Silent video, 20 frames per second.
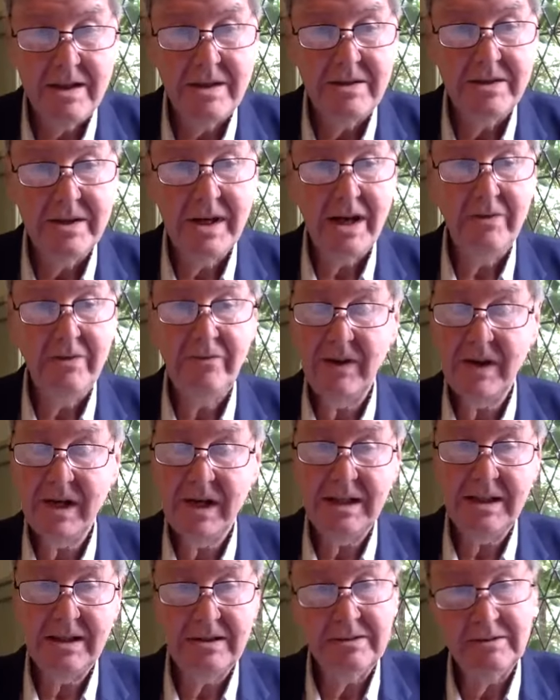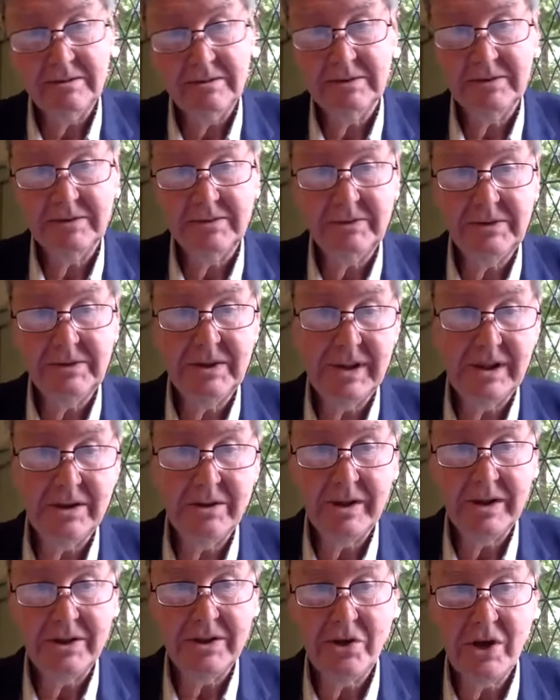So far, you know,
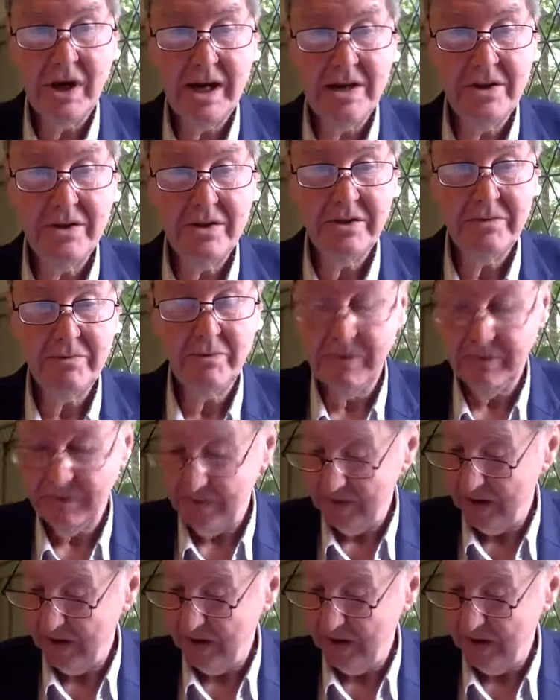it changes with